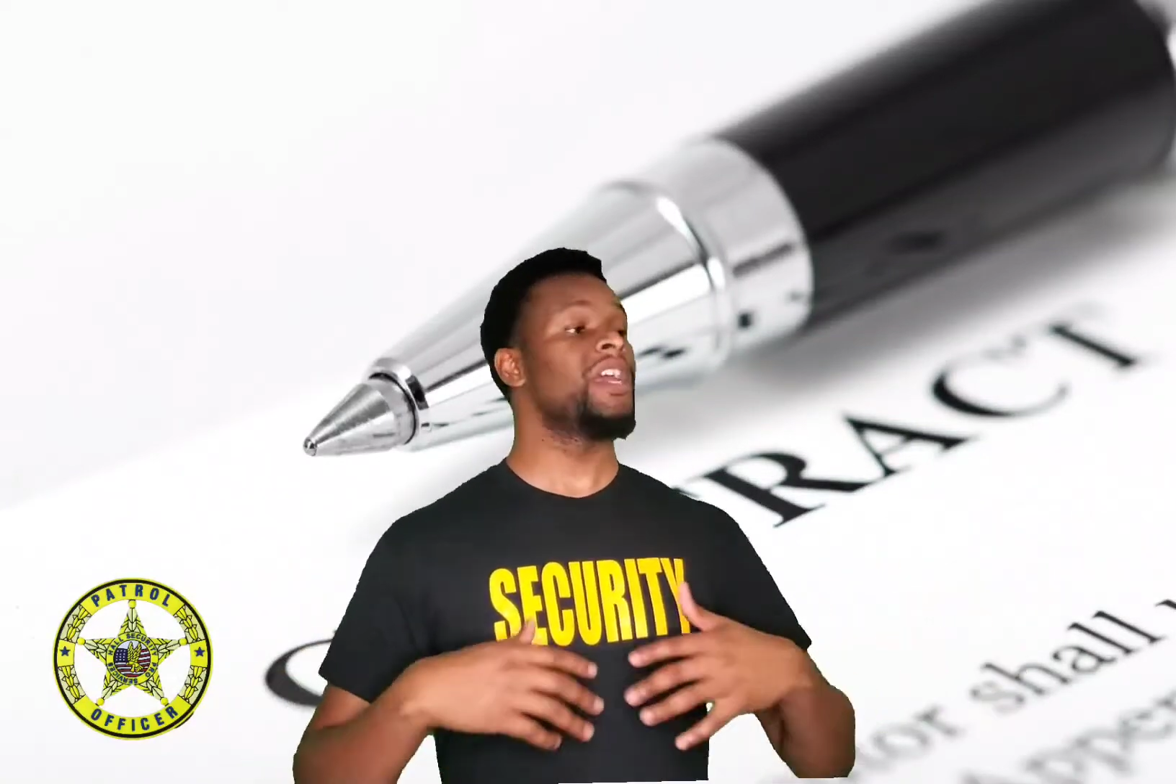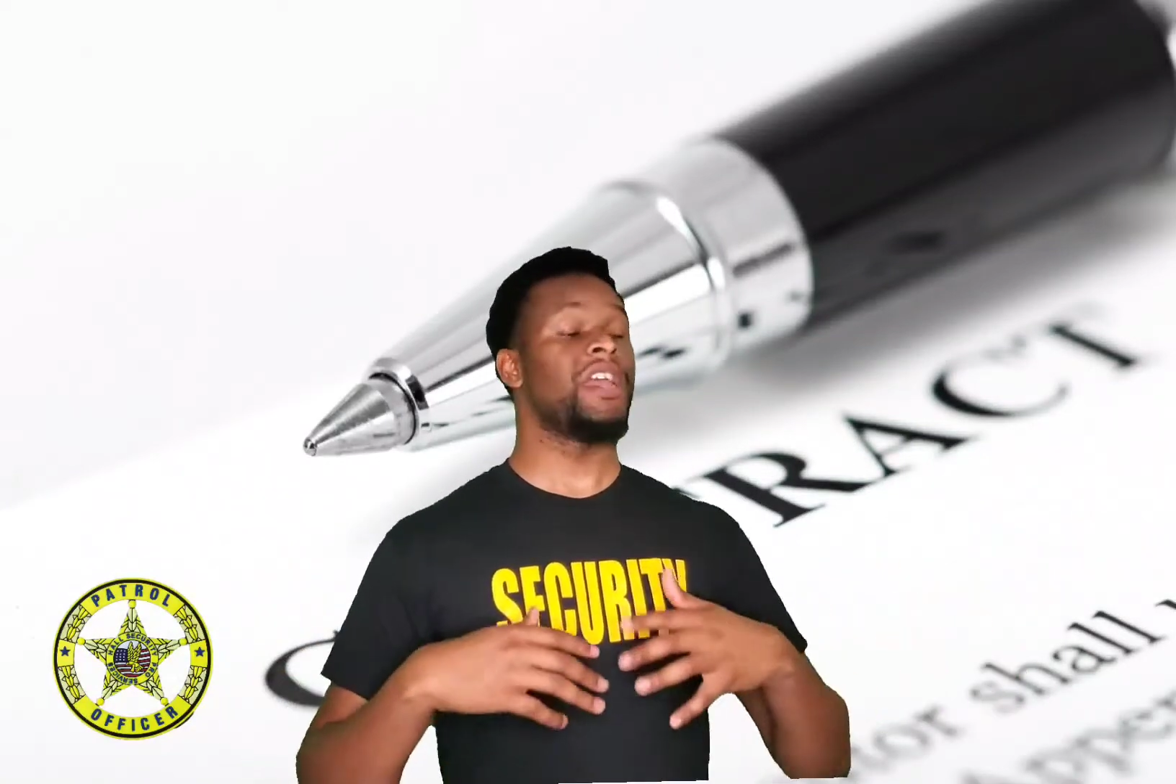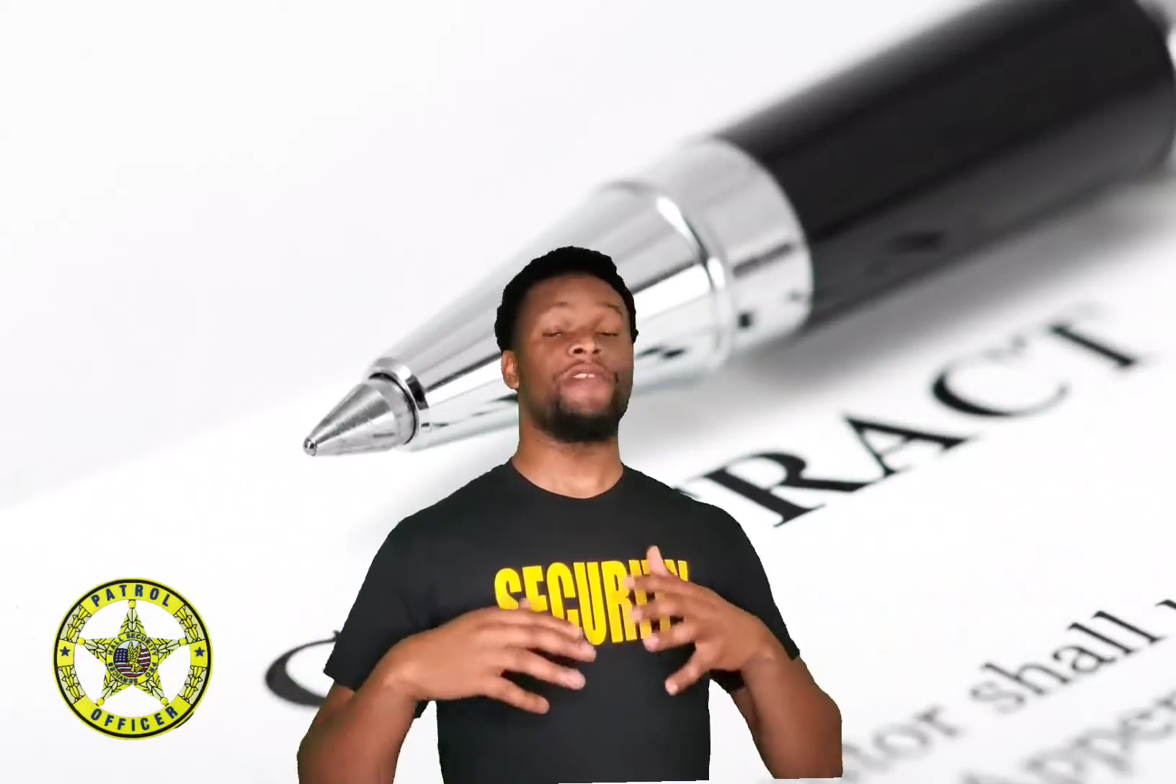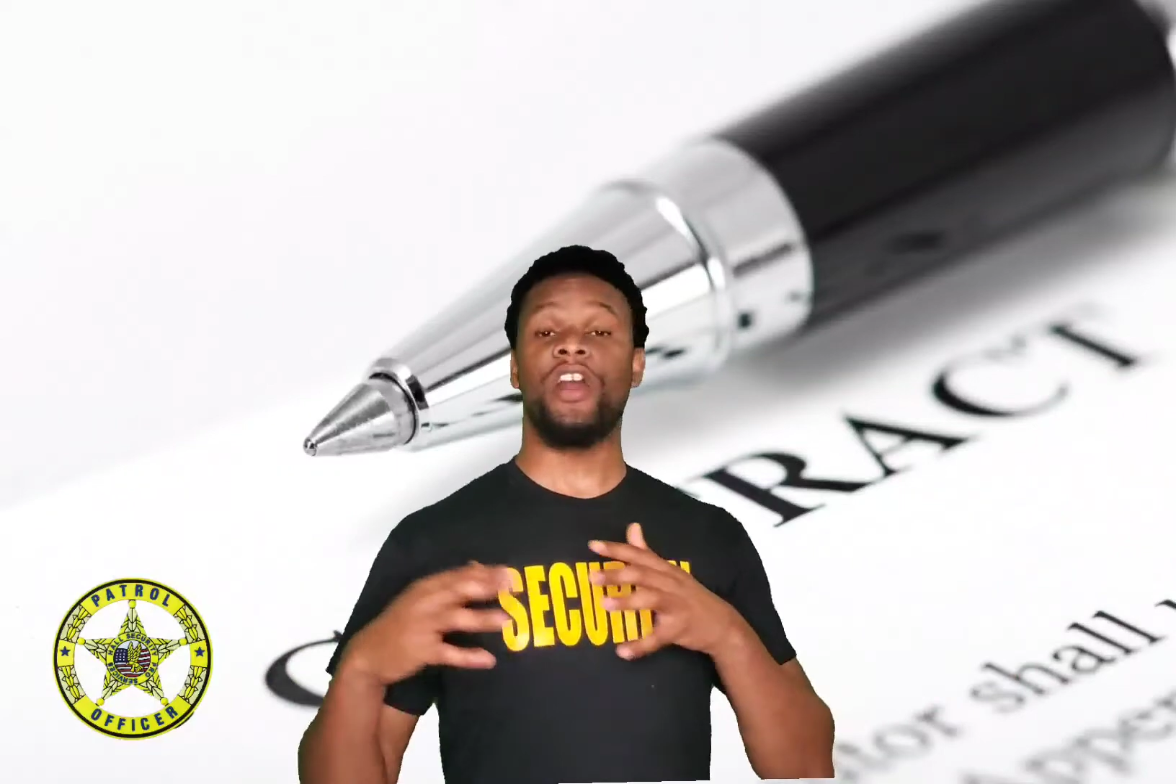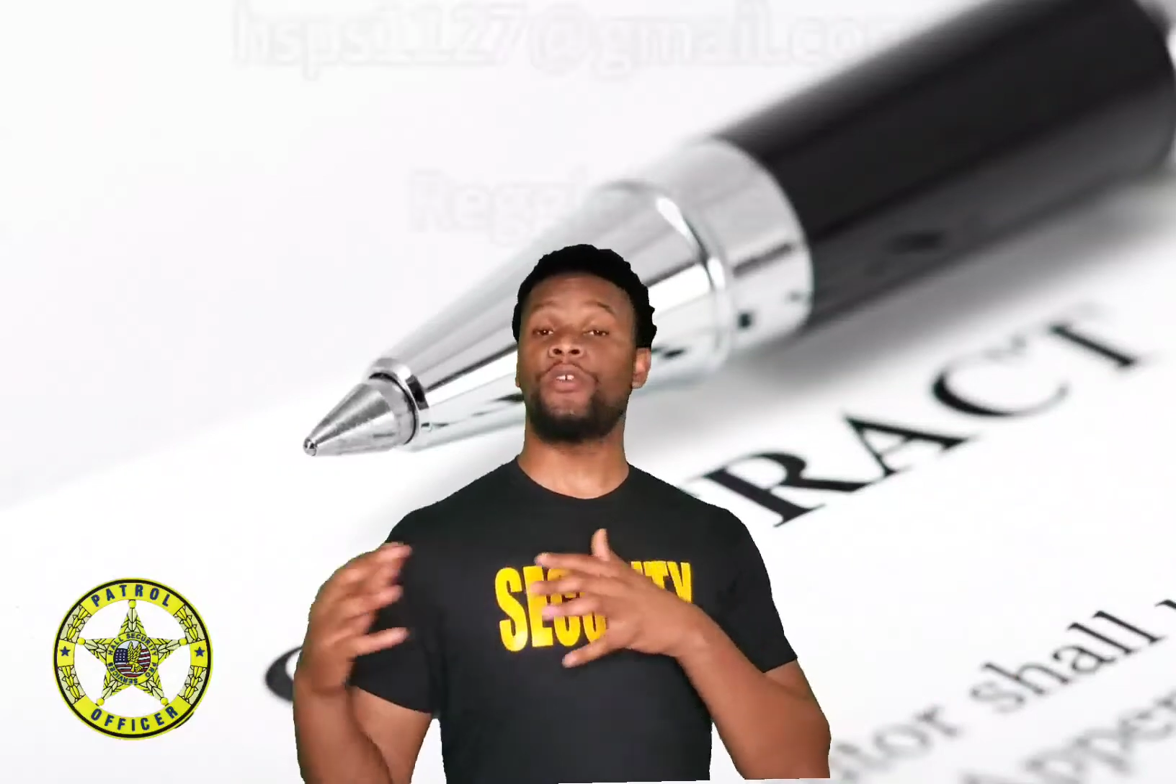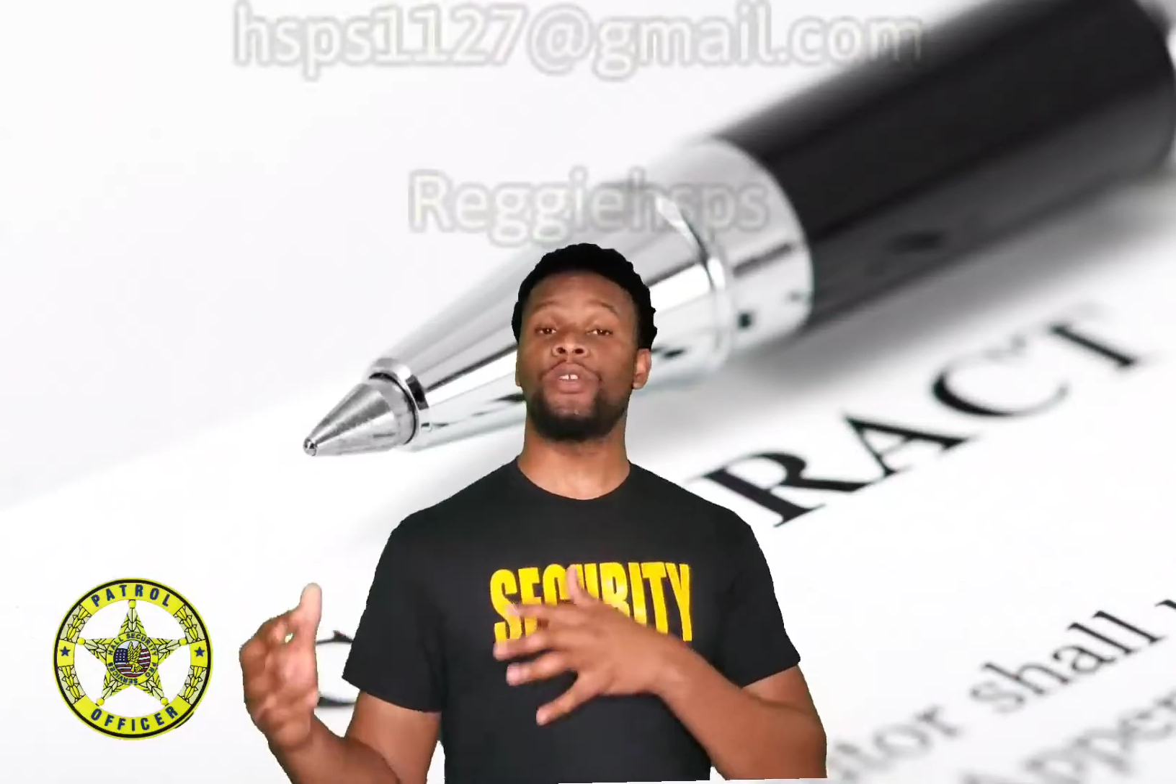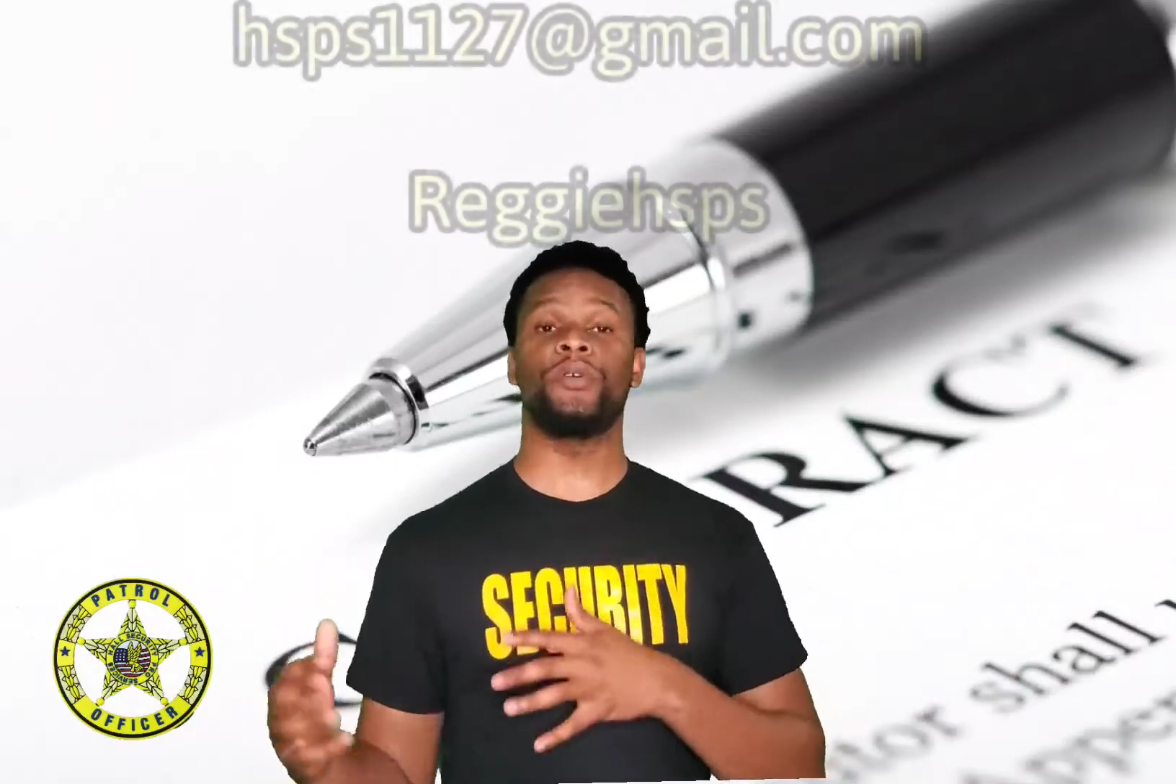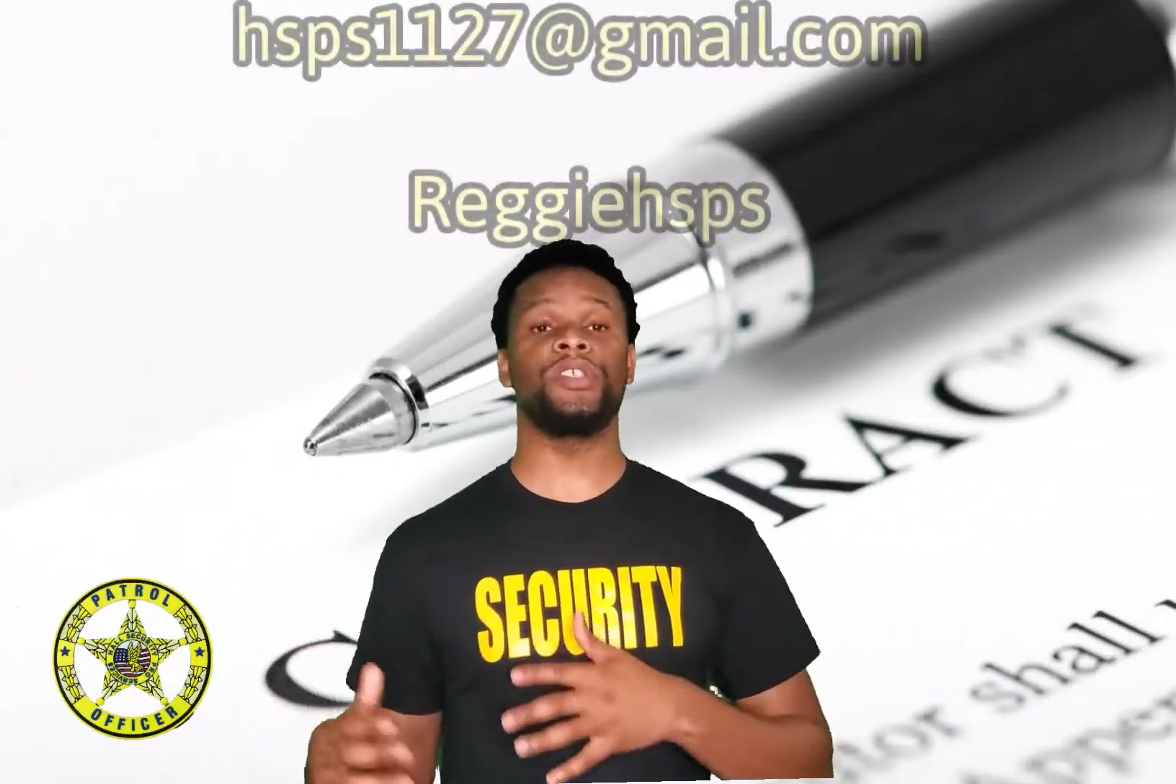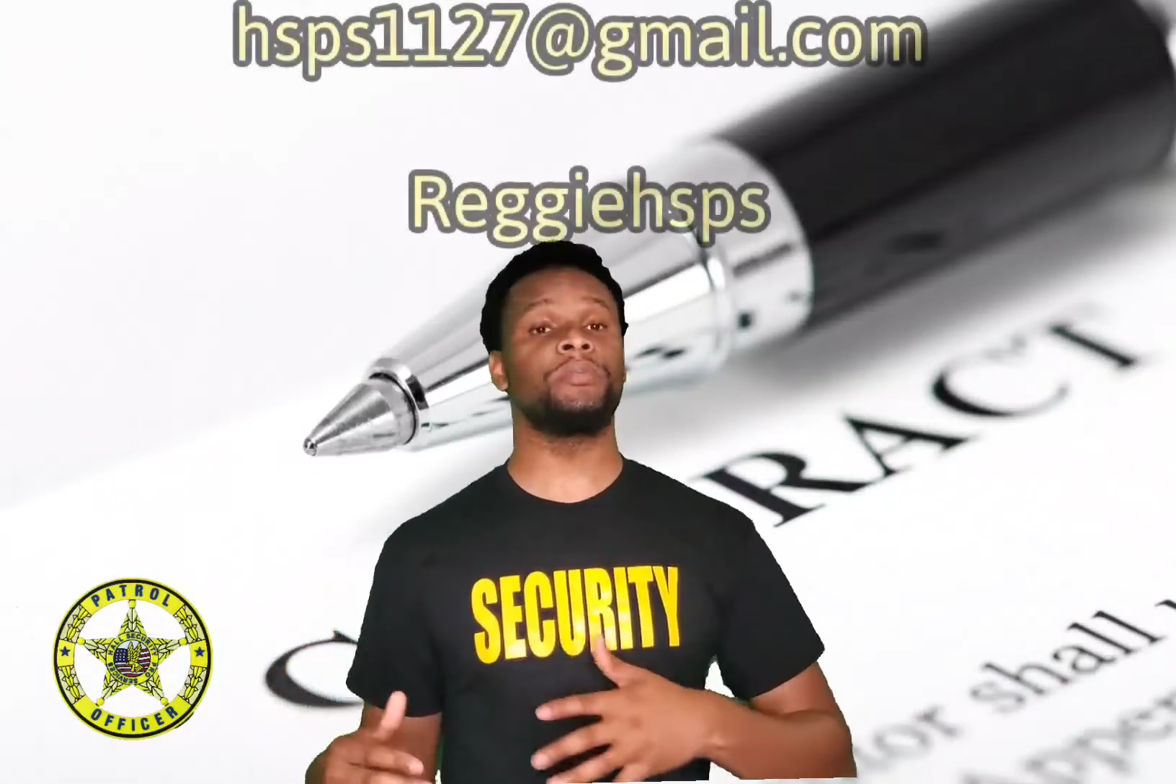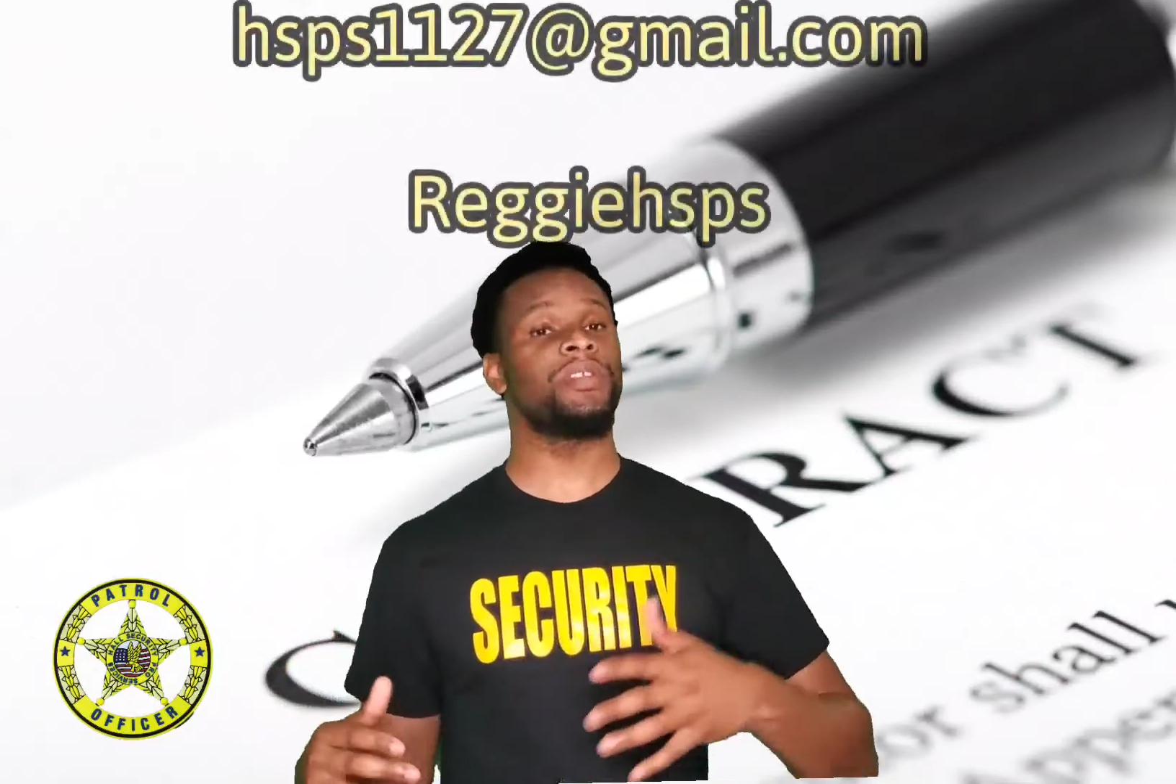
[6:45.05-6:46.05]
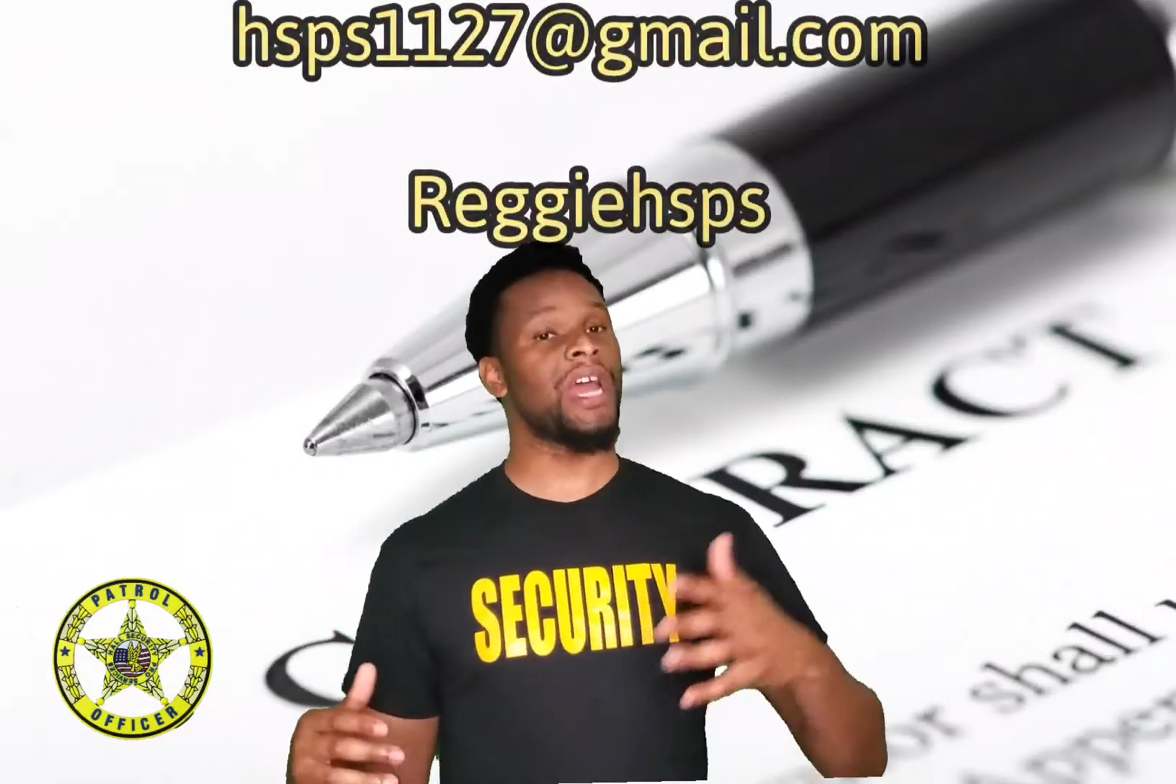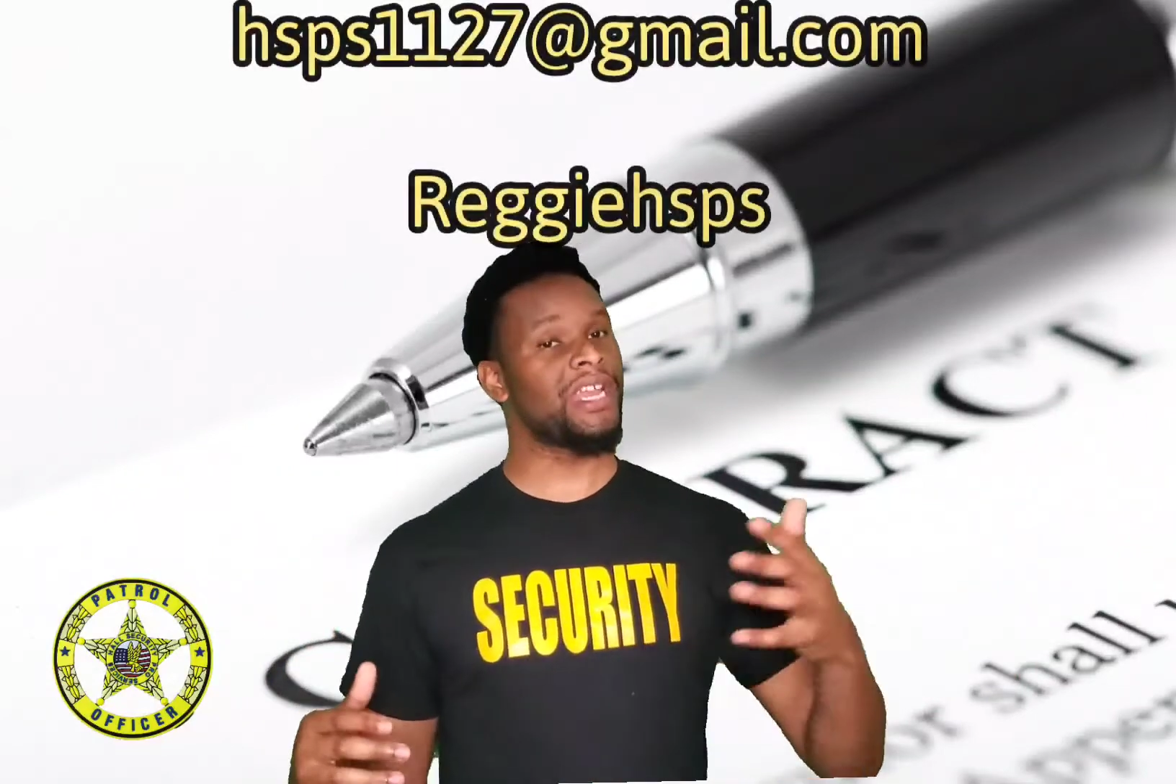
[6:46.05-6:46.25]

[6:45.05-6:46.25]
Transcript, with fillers: if i don't know something i